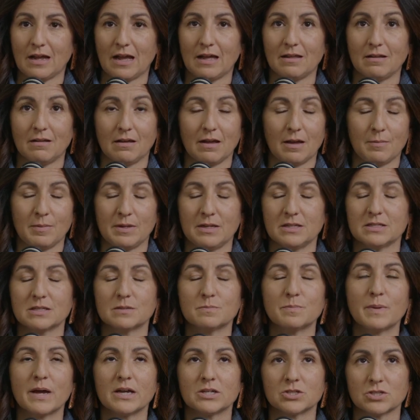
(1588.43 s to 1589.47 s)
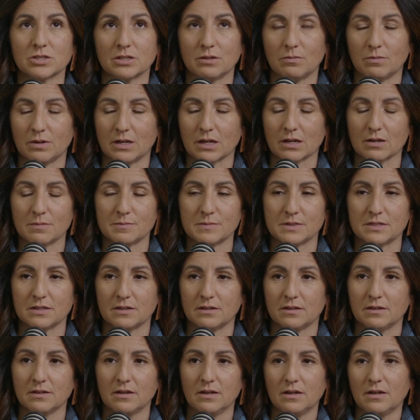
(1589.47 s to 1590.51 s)
I I mean, especially when it comes
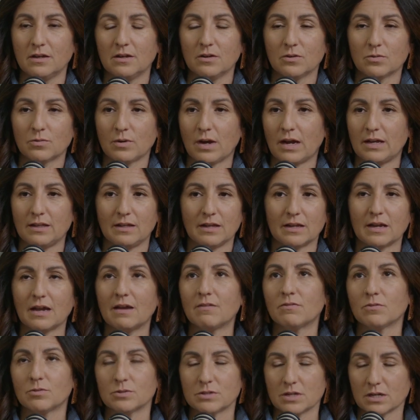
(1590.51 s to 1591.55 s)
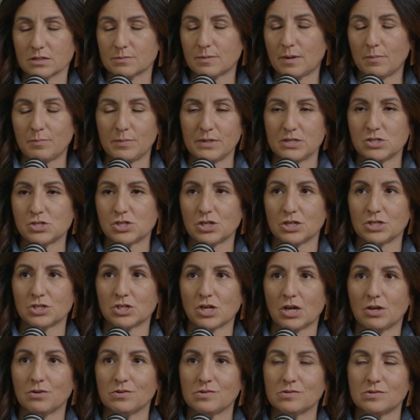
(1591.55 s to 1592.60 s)
to right, like everyone talks about binging
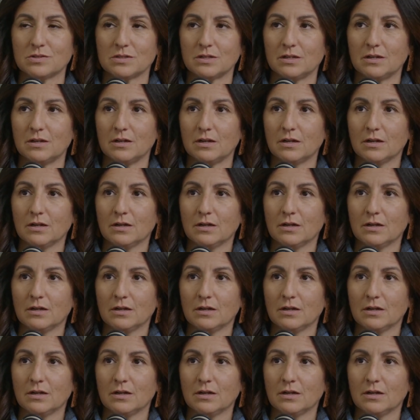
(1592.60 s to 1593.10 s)
shows, and